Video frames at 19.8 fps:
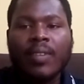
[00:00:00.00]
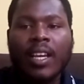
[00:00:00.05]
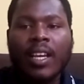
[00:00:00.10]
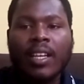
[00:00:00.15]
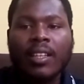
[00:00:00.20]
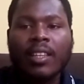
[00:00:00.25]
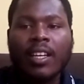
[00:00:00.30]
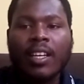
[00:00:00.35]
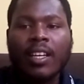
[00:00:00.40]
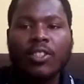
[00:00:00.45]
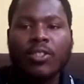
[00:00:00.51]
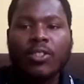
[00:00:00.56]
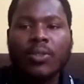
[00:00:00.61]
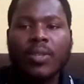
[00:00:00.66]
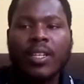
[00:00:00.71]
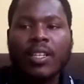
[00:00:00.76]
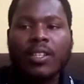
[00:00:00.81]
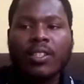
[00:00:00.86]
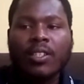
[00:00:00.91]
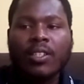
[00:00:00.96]
Like that
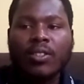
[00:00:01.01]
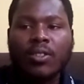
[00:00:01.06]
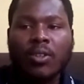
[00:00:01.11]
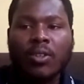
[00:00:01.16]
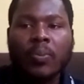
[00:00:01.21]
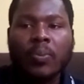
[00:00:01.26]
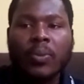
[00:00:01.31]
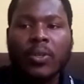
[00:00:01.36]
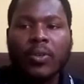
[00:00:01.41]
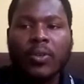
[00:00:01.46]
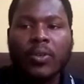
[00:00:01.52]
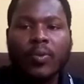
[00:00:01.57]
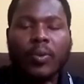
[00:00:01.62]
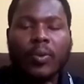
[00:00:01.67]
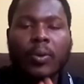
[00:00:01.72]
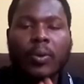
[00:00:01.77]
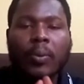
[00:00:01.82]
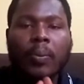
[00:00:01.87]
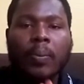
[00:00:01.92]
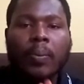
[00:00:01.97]
shouldn't stop you
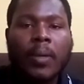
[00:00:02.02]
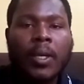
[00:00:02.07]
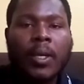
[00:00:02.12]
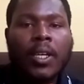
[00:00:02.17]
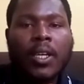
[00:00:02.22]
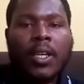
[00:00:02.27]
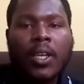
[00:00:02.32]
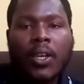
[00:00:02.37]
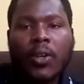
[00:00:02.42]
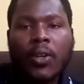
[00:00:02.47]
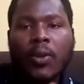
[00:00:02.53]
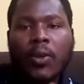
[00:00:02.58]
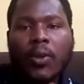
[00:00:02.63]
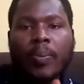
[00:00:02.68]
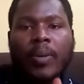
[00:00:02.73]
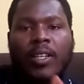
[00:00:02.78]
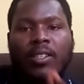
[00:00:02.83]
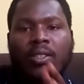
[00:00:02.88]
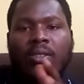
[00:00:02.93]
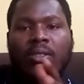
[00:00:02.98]
from you know
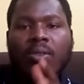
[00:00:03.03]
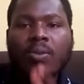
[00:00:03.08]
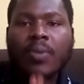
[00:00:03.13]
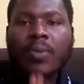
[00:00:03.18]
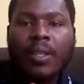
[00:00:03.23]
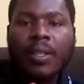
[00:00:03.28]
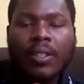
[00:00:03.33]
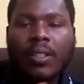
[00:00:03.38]
pursuing